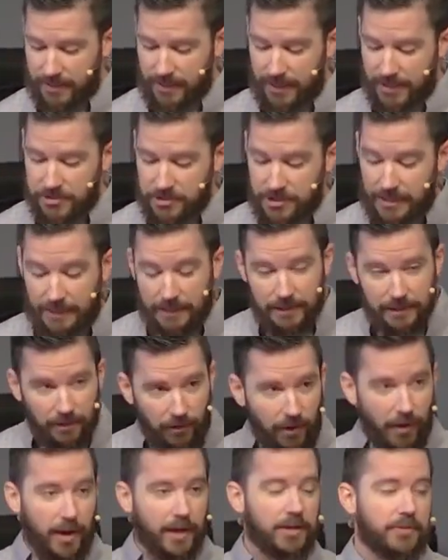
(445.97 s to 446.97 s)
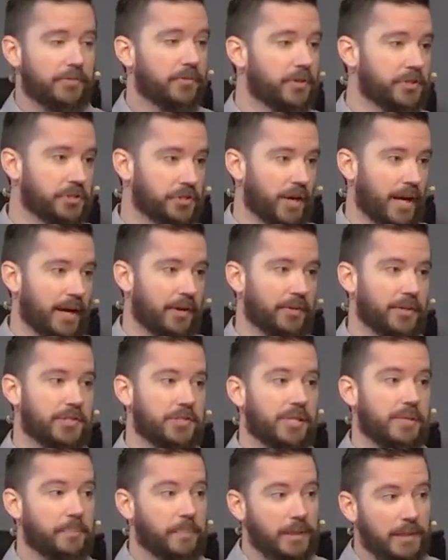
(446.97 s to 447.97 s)
and she longed for a child, and
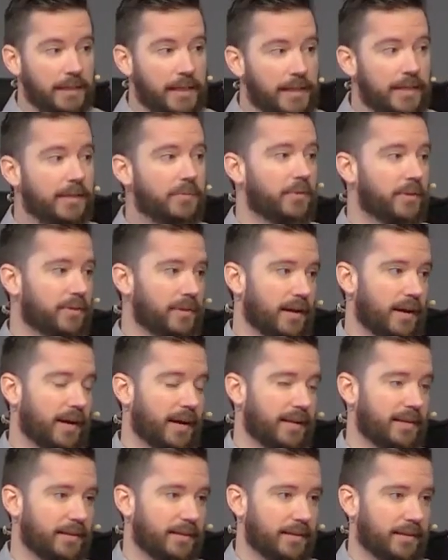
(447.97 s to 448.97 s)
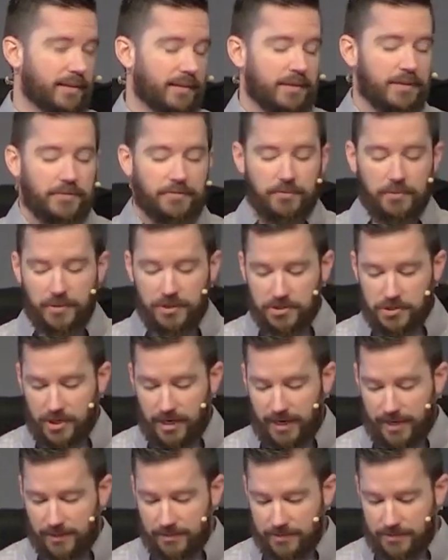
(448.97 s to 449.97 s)
she pleaded with God for a
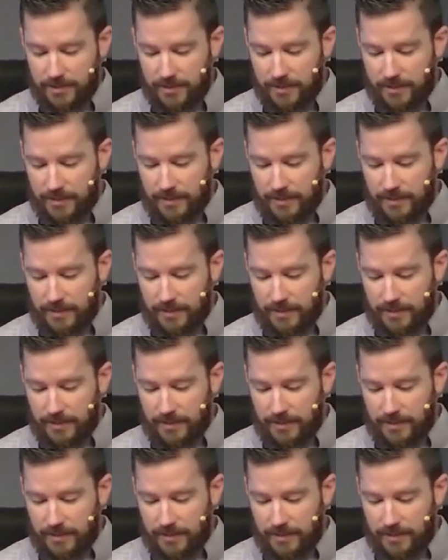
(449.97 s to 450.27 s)
child.